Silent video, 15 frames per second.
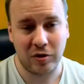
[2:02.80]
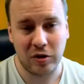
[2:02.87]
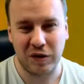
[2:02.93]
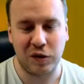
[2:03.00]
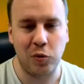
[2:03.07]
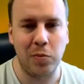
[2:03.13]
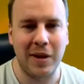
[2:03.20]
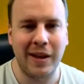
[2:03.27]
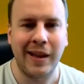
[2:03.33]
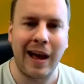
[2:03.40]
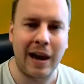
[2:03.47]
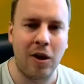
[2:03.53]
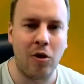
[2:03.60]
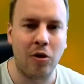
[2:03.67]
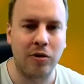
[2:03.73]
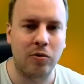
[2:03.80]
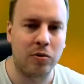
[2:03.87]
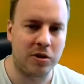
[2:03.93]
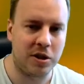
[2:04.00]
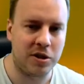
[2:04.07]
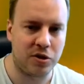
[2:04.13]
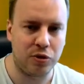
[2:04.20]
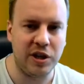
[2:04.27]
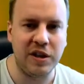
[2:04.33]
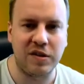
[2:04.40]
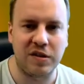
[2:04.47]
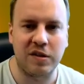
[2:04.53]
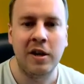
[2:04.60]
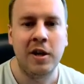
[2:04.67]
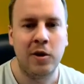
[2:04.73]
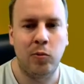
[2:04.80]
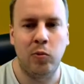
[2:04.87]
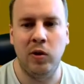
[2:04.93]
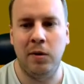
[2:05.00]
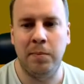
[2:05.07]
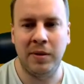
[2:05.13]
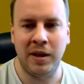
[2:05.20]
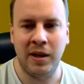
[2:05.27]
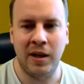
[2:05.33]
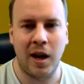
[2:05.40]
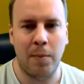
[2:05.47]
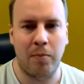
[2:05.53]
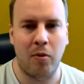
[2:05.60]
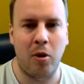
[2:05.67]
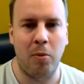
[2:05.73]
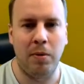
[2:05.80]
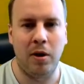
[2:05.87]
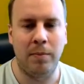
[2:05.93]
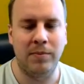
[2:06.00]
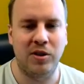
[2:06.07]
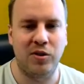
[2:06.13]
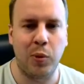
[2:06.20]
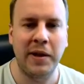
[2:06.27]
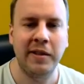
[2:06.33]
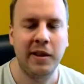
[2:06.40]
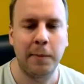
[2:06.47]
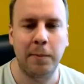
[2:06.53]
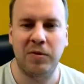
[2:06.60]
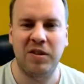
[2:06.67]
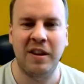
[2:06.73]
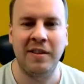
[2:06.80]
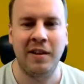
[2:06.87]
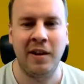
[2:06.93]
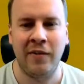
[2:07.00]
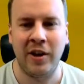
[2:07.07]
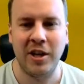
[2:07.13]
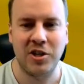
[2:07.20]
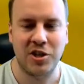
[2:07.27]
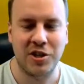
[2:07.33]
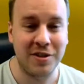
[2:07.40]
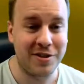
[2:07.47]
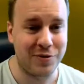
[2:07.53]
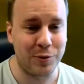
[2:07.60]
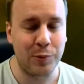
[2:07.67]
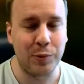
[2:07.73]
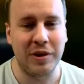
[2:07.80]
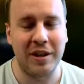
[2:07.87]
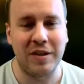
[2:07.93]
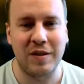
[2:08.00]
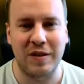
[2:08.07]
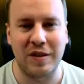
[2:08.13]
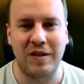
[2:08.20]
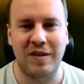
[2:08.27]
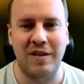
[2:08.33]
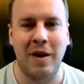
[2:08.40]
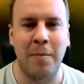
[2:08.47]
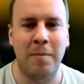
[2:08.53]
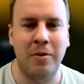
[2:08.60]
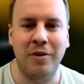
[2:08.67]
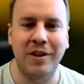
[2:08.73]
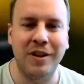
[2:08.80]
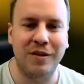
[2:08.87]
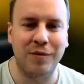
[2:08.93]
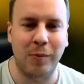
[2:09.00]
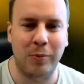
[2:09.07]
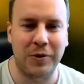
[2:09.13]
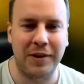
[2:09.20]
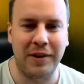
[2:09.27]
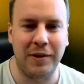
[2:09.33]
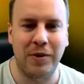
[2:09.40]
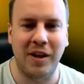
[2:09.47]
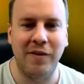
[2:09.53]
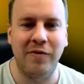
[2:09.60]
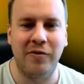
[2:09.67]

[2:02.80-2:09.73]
to zoom in a lot or the trees will be a problem. 20% elevation through distance number is what we're looking